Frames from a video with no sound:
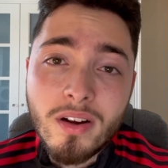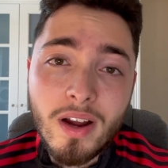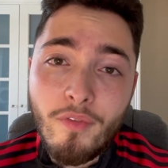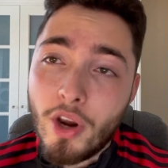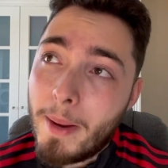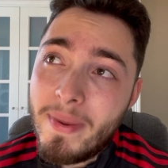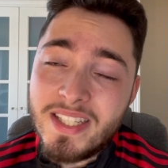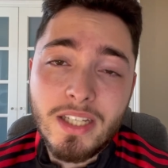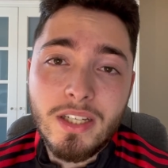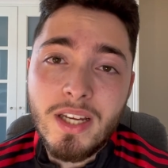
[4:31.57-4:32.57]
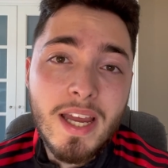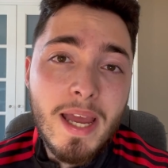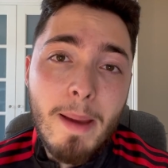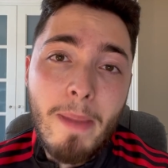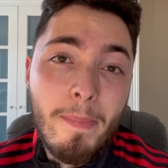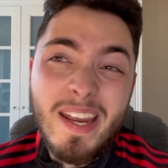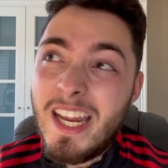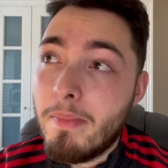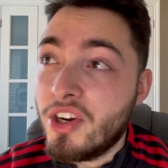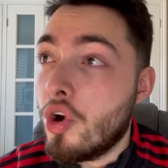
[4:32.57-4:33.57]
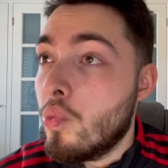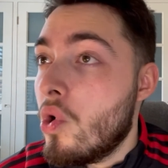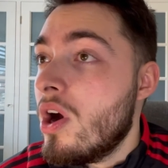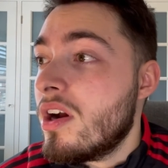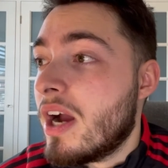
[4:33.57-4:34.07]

I feel like Messi, Mbappe, Neymar don't work.